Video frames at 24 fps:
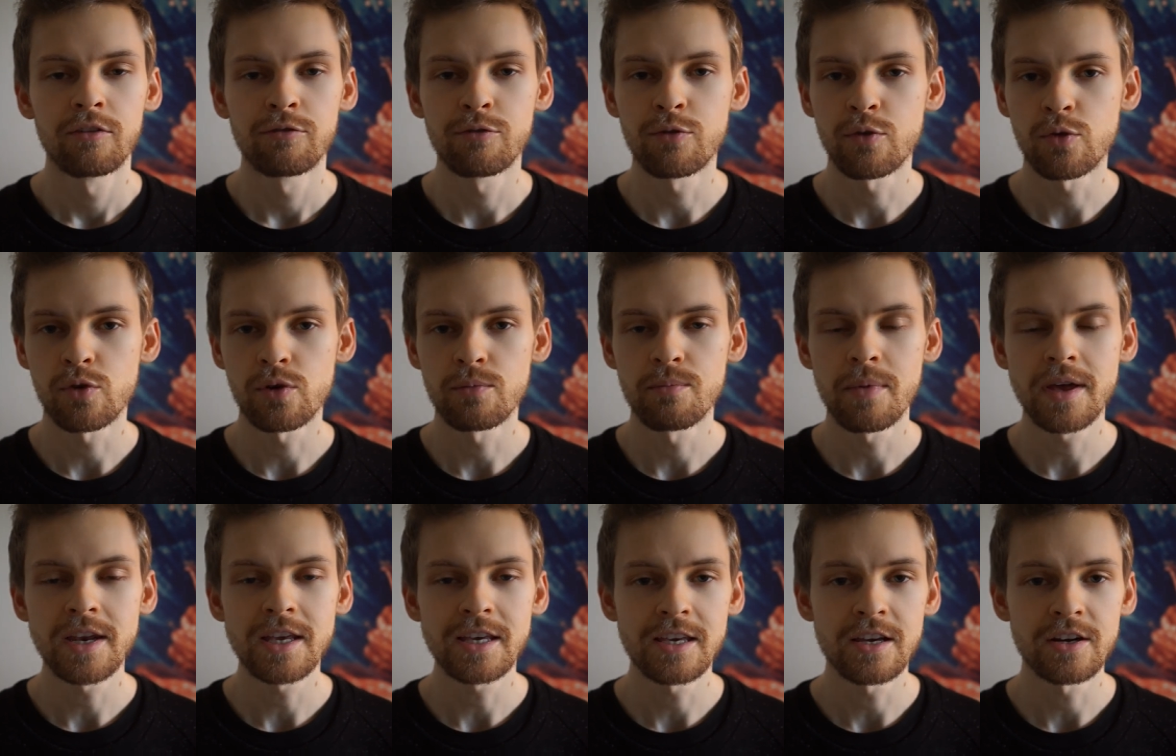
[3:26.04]
for
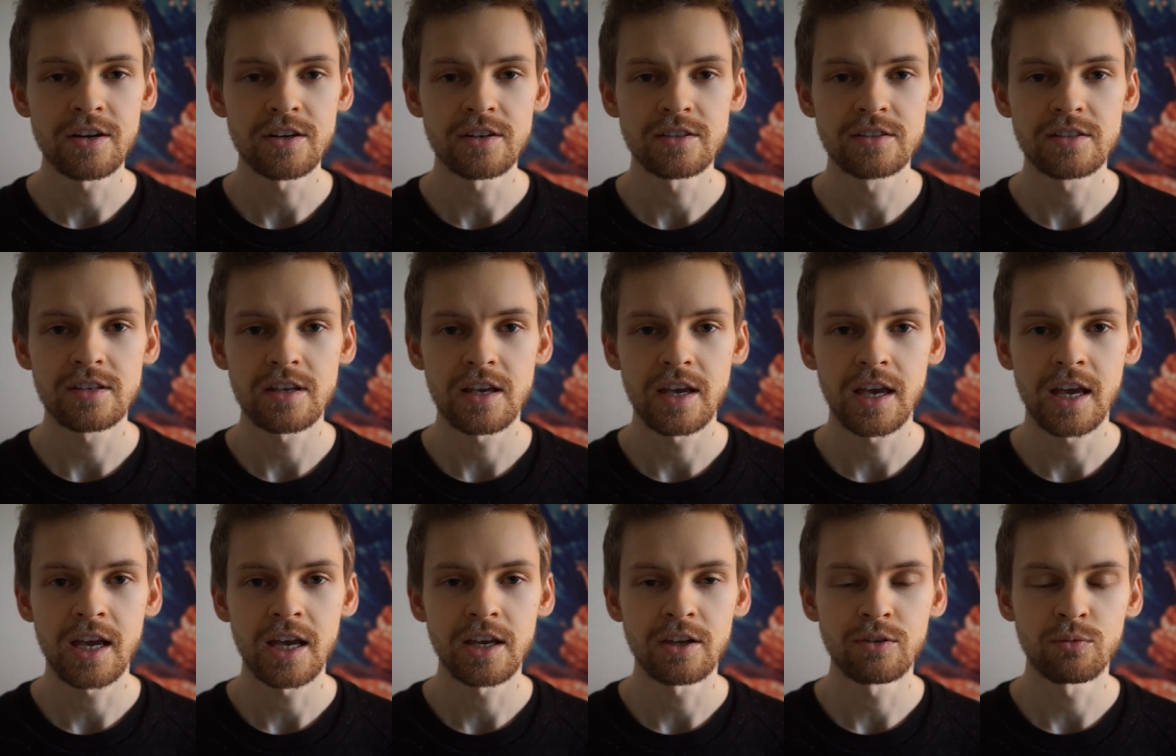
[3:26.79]
many years.
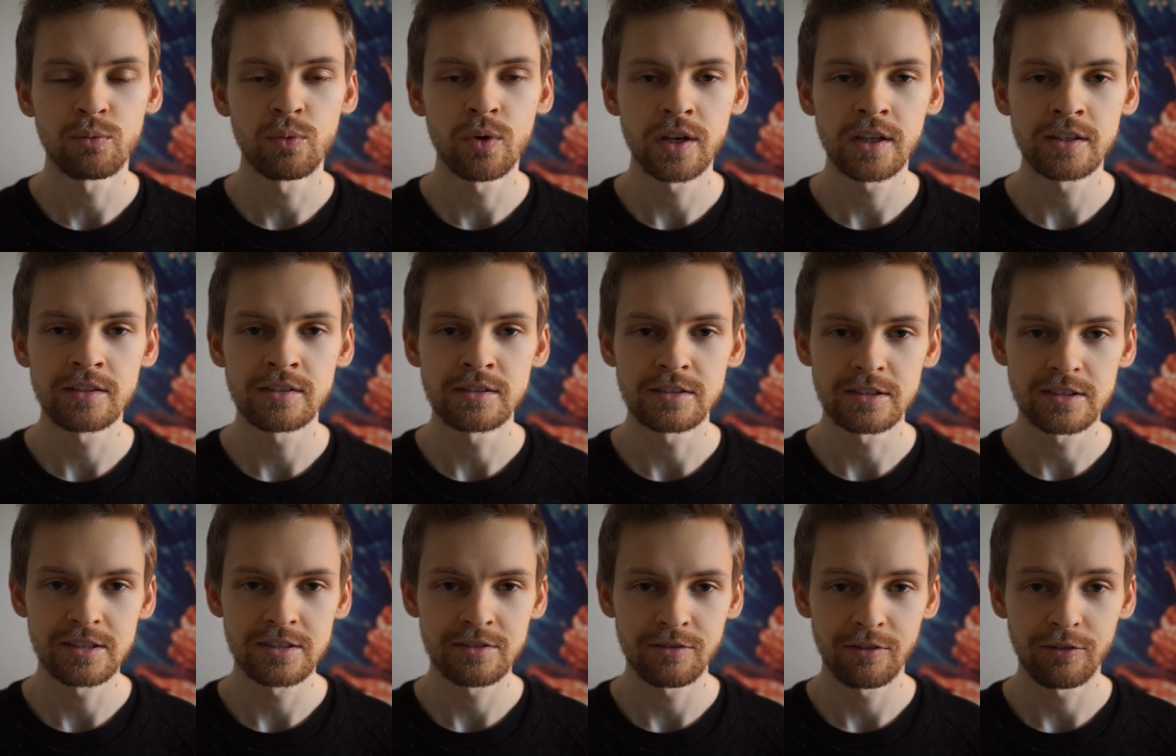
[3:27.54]
And when
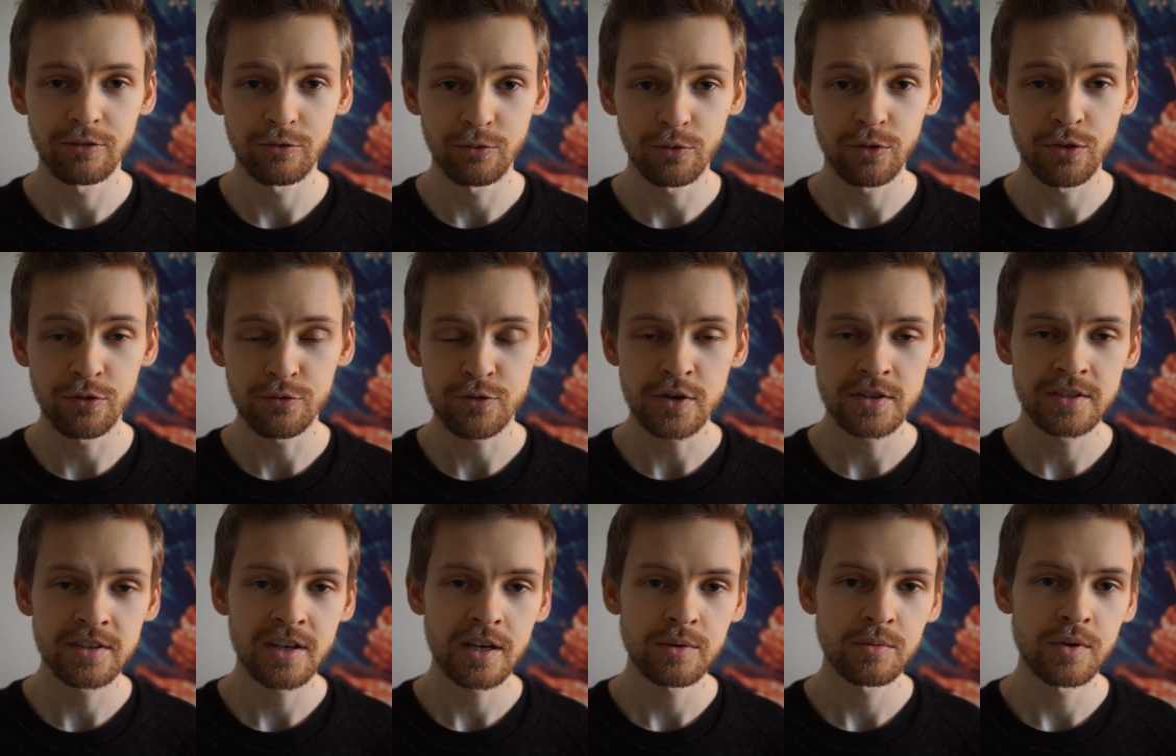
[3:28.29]
the
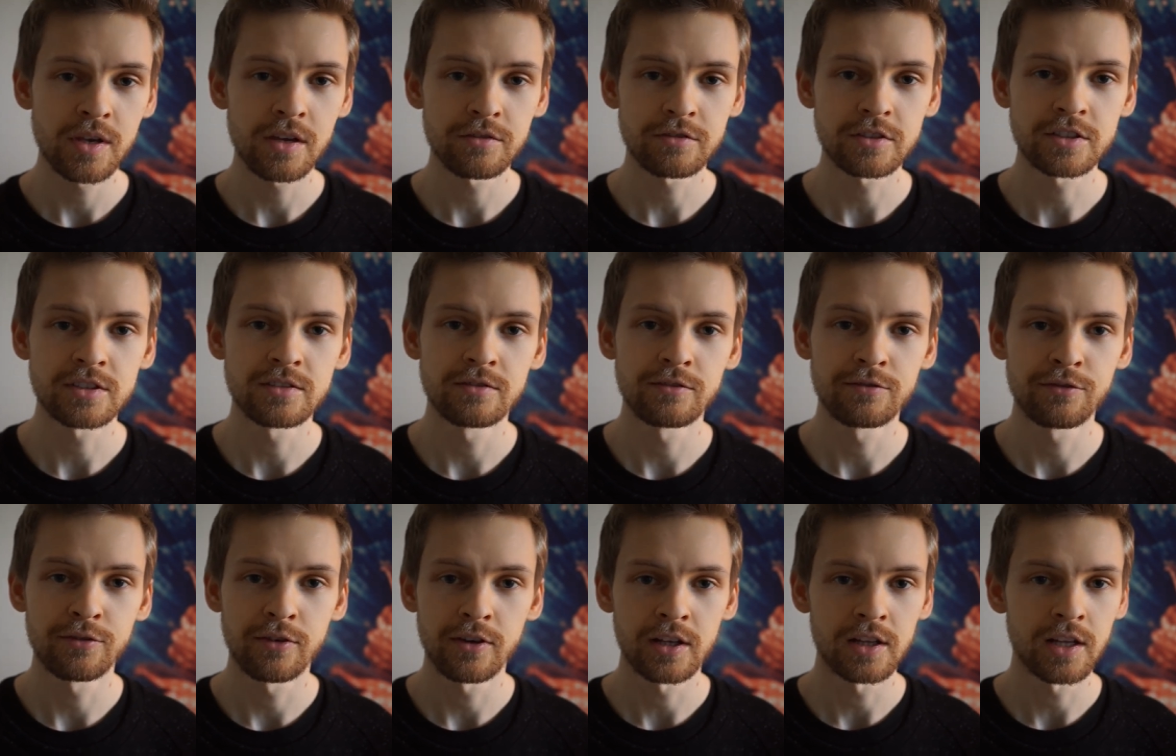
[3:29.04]
first time he ever
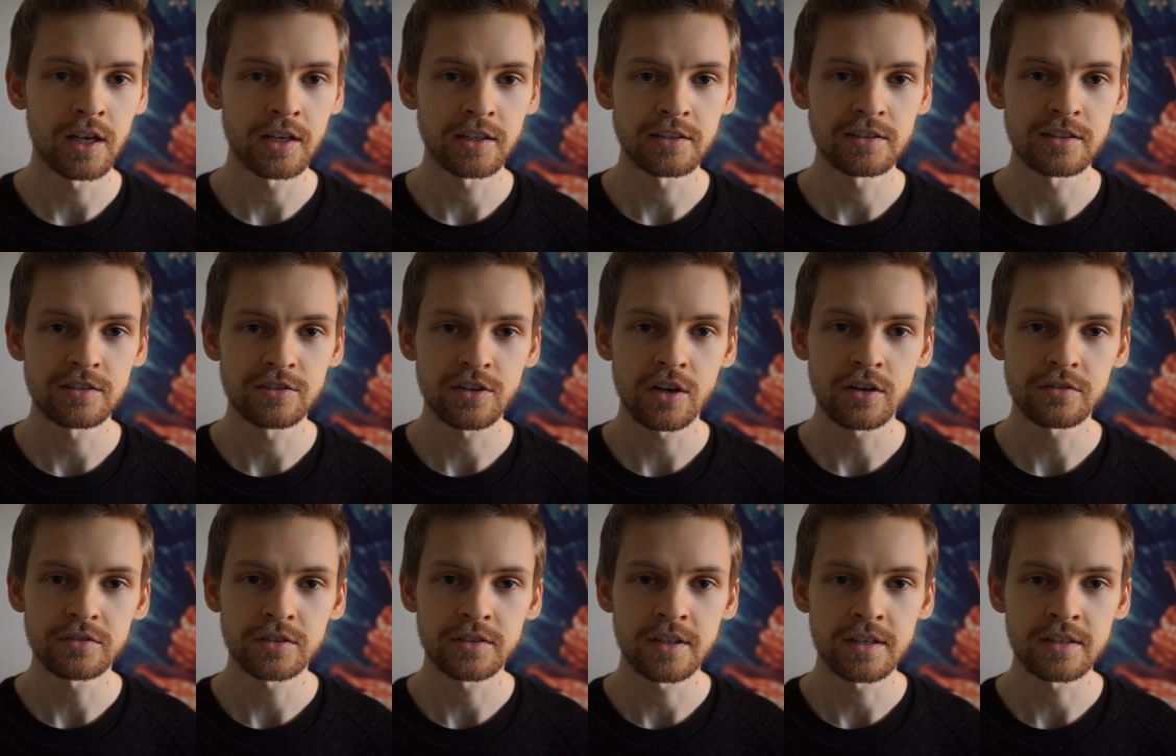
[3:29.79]
like
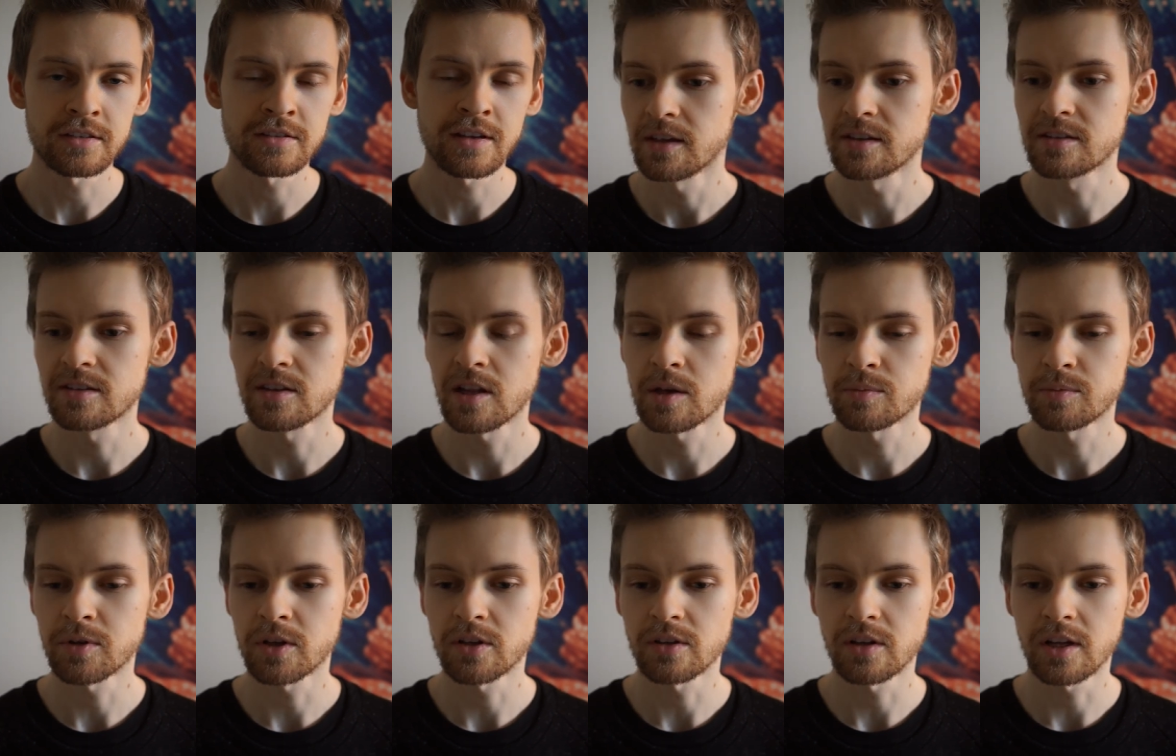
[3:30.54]
discovered this, he
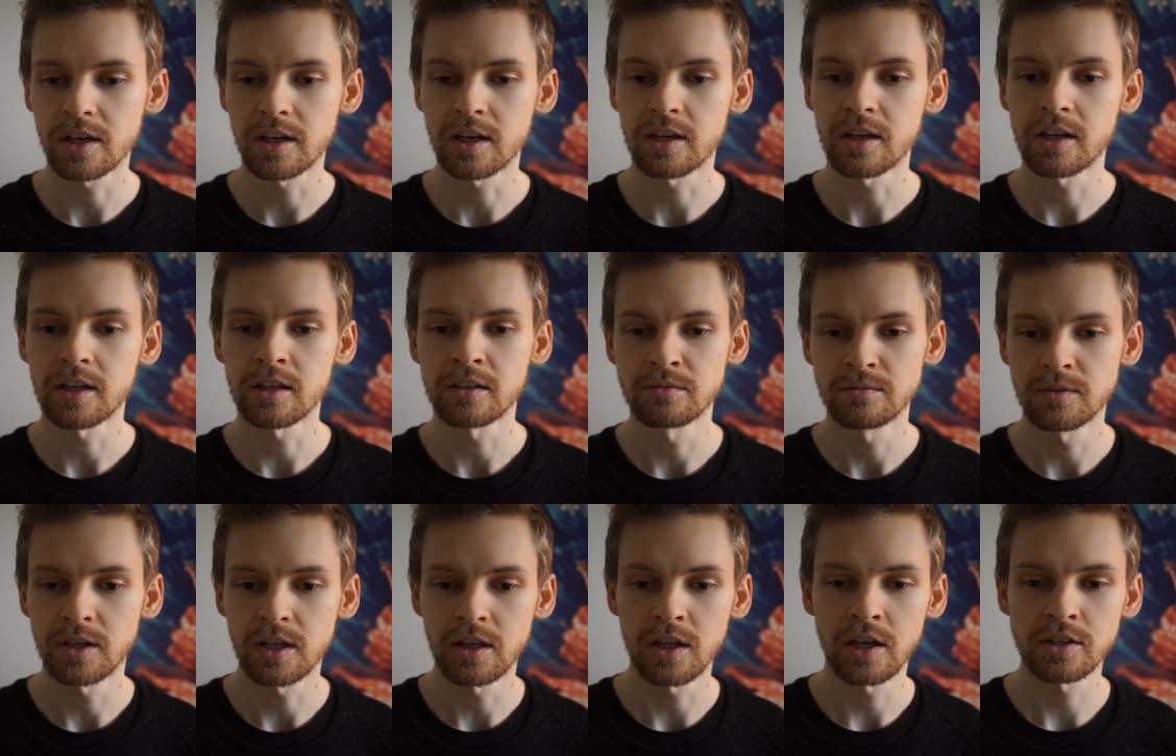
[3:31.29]
slept on like
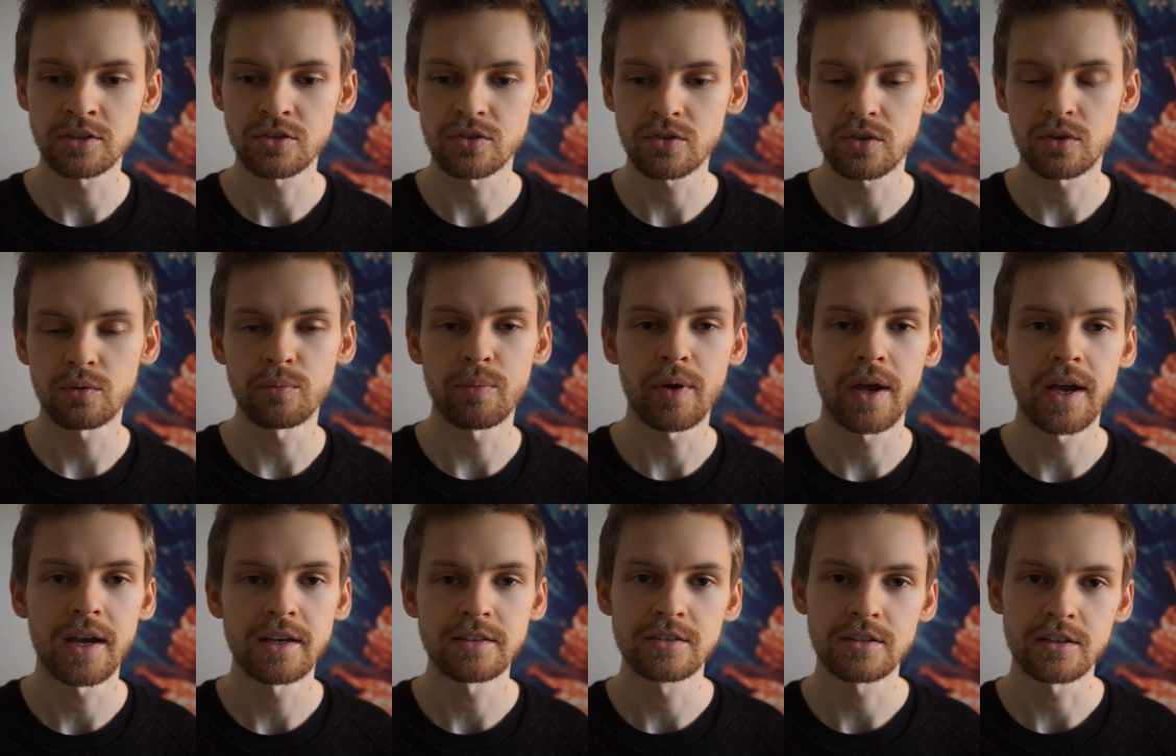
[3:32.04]
electrical
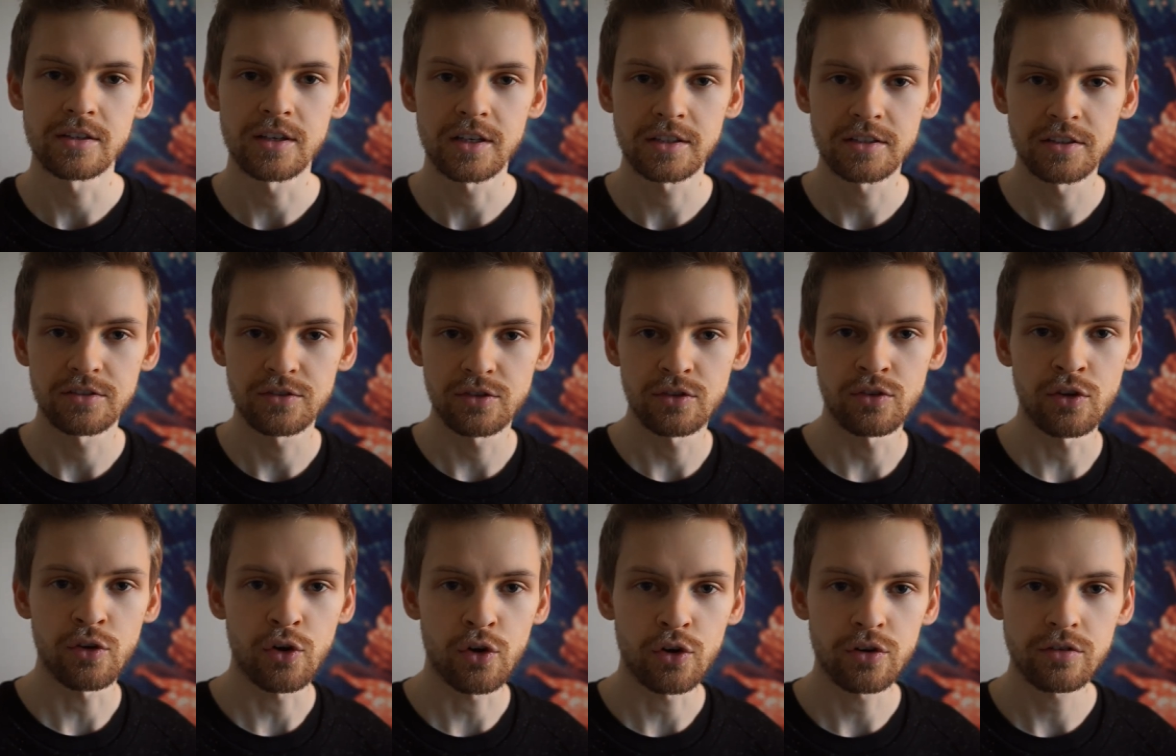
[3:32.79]
pads connected to
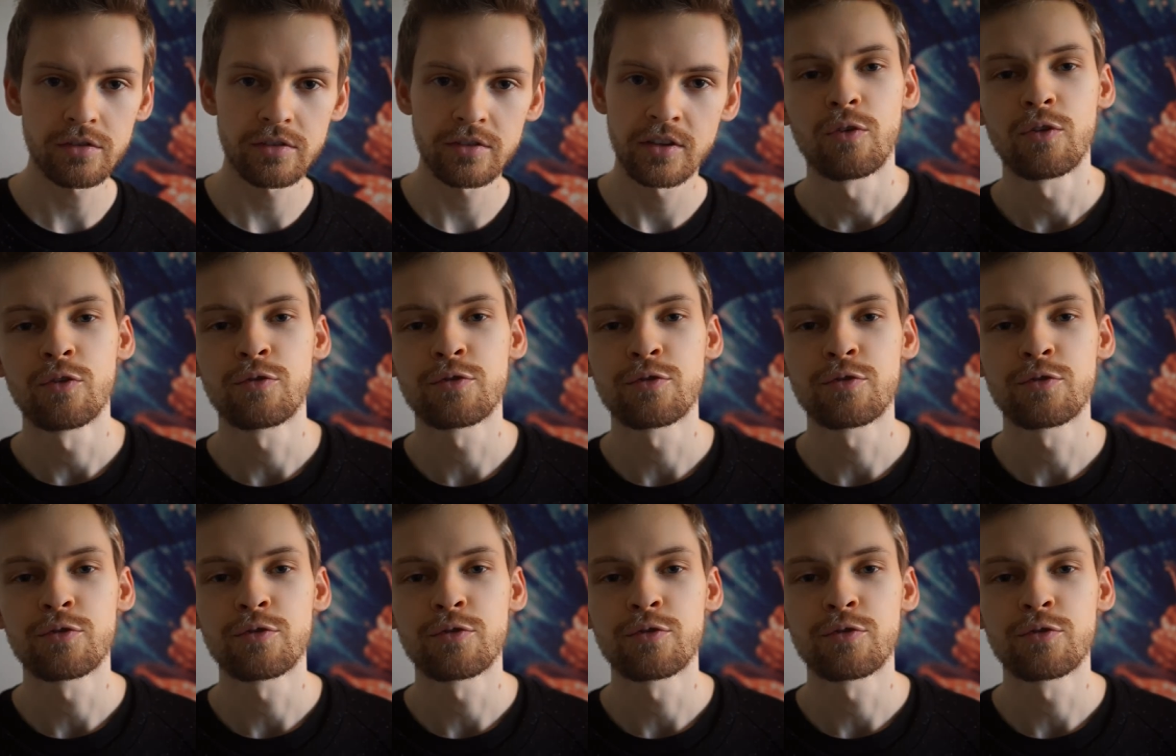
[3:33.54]
the earth.